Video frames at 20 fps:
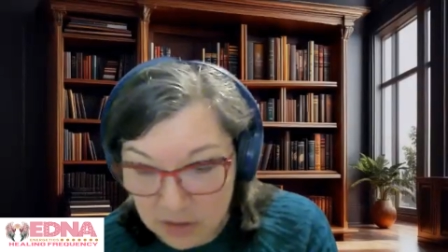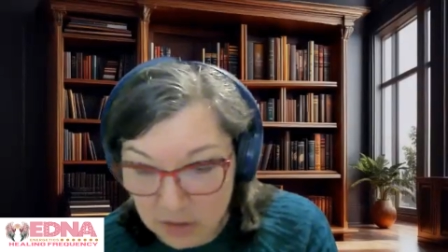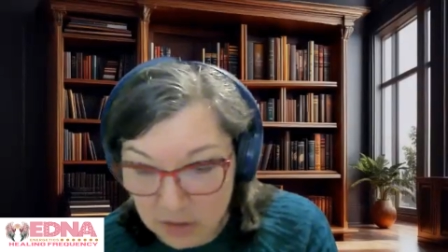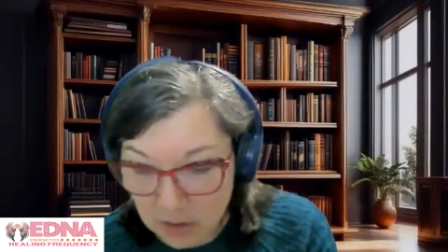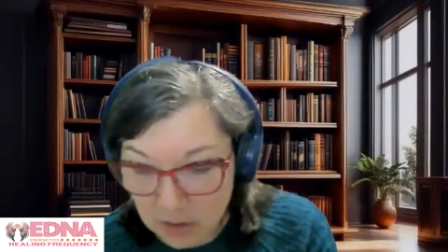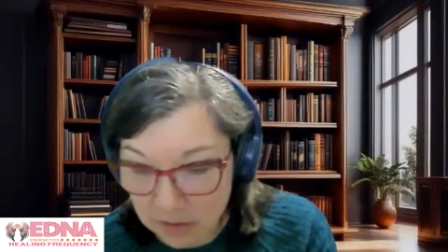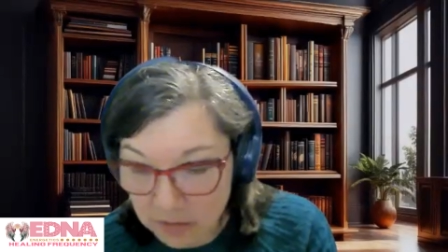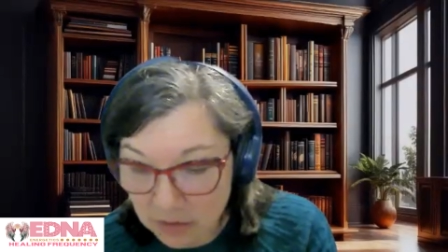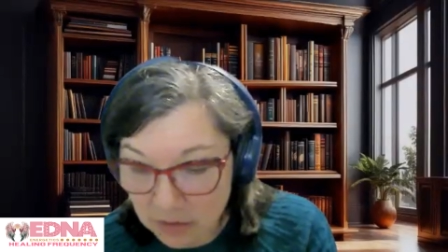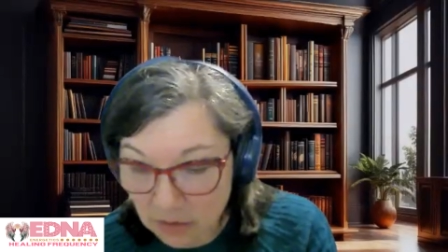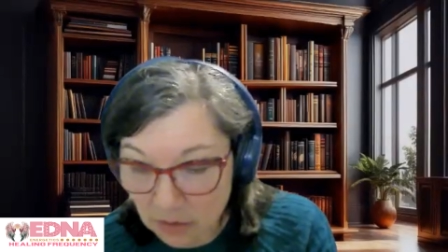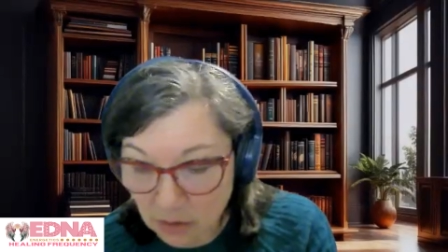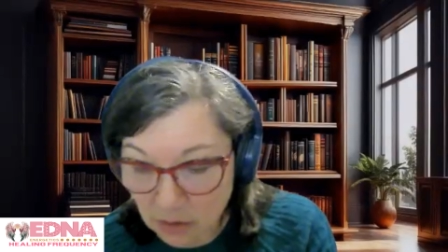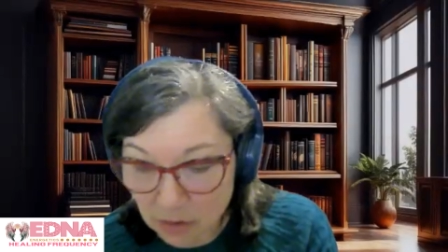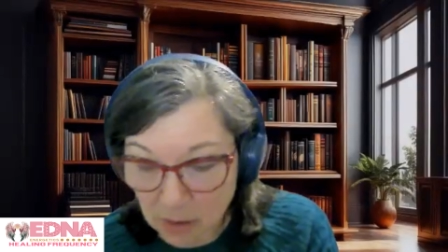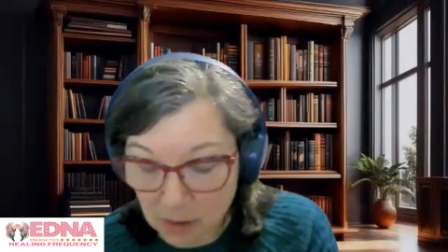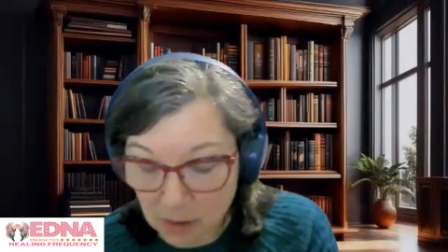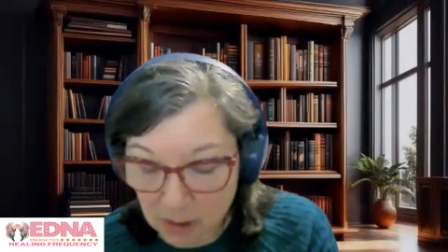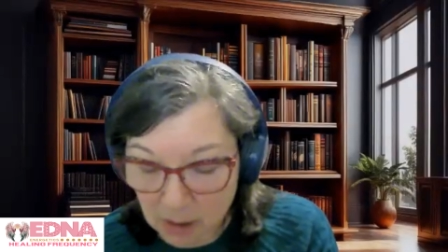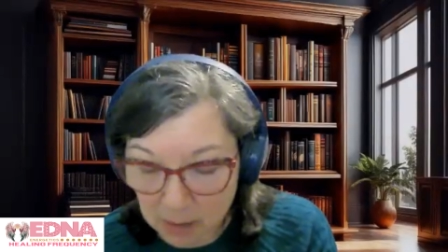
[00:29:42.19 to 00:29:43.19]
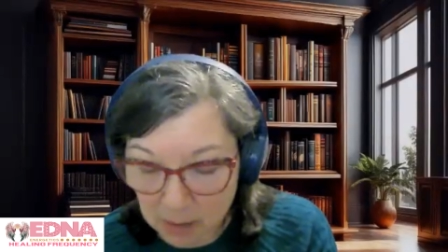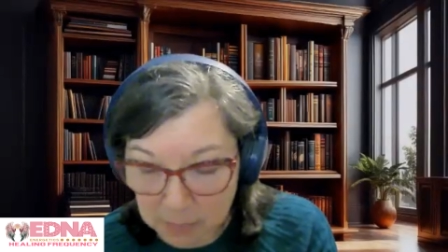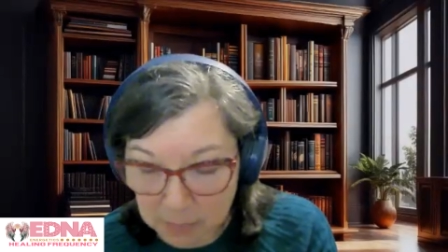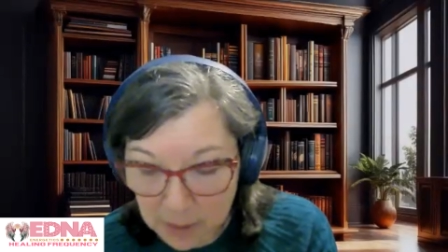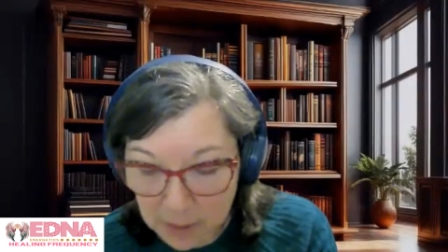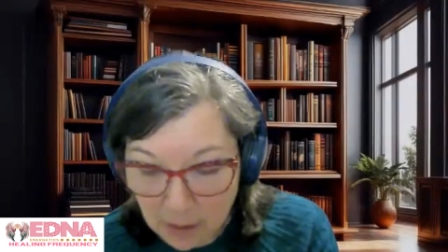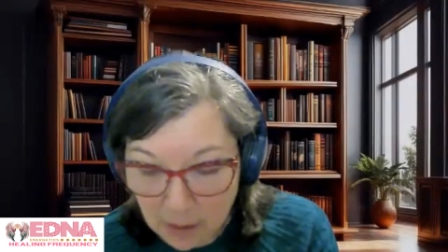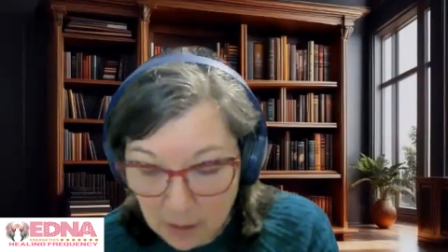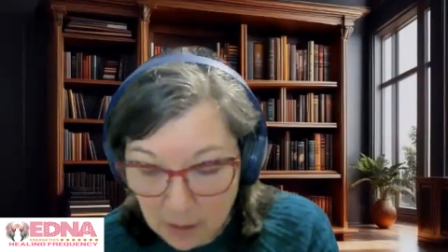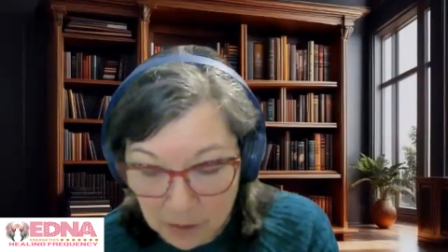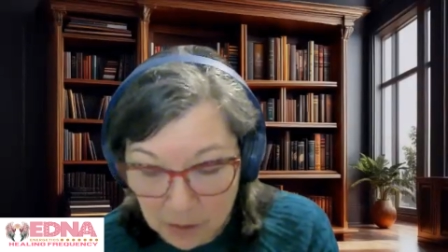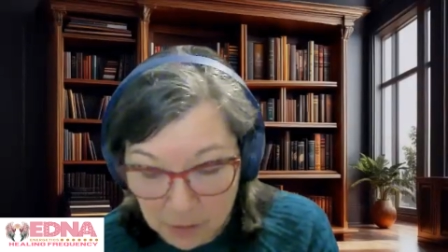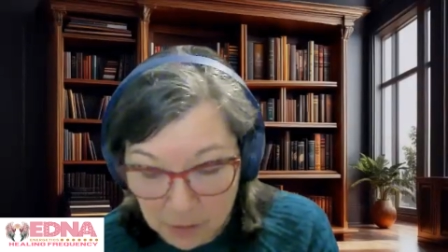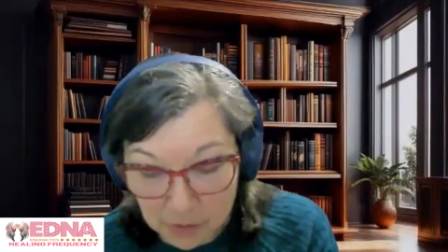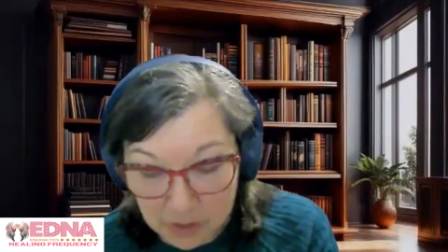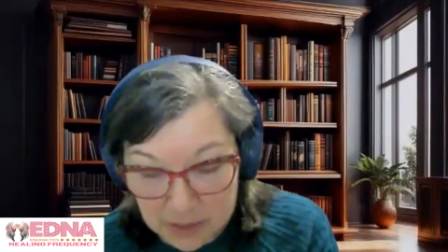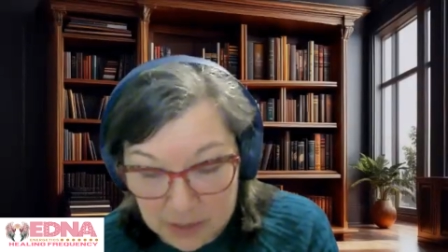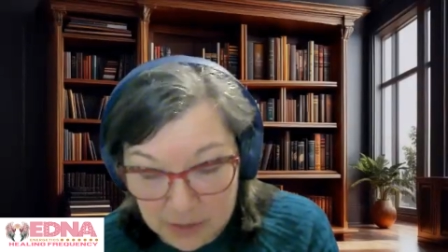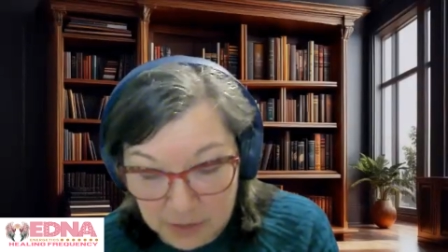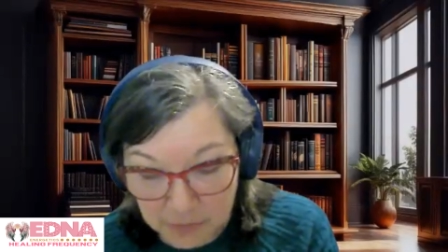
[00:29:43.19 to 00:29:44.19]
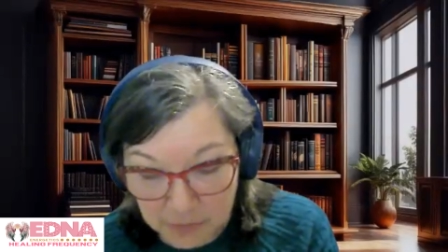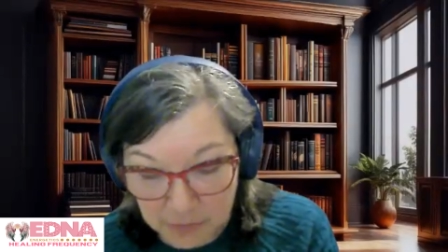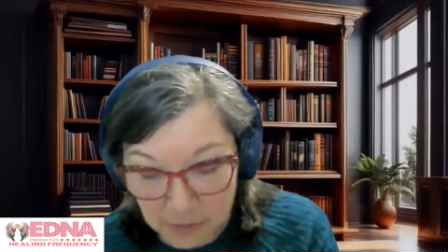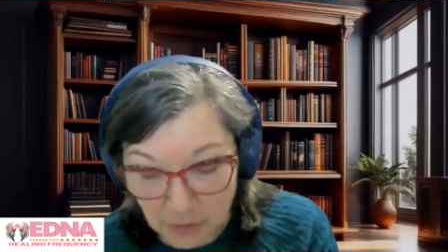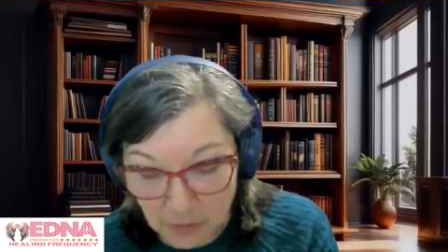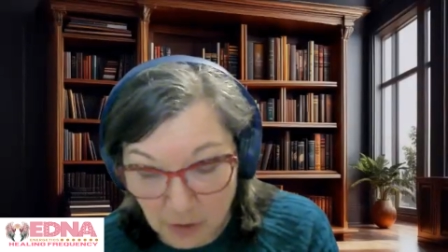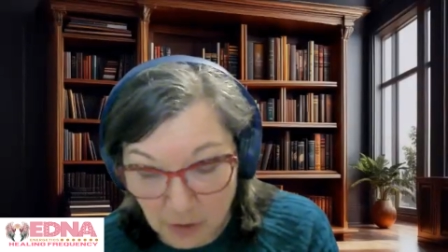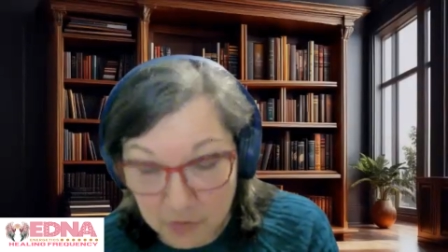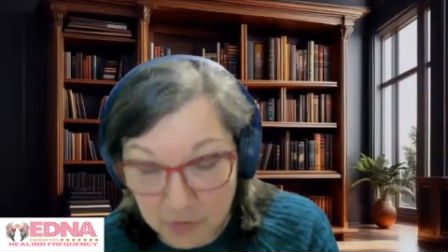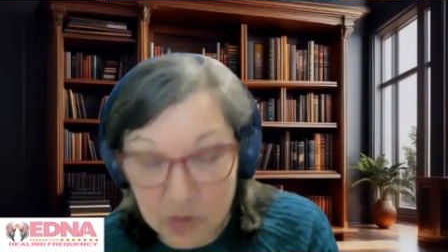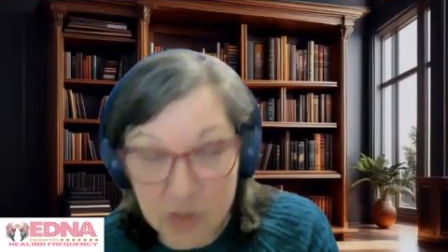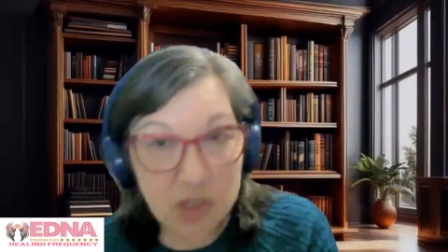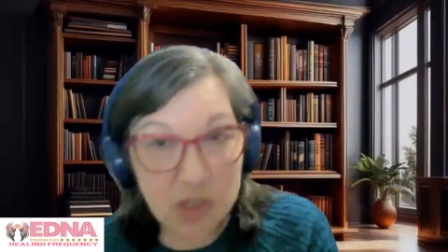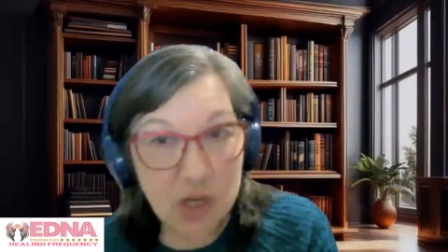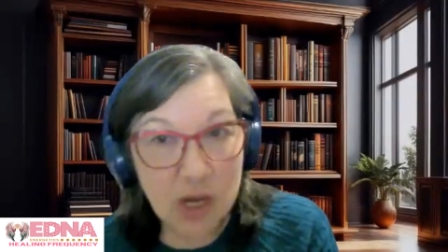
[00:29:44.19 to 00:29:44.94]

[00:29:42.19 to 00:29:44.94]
There are 30 different authors.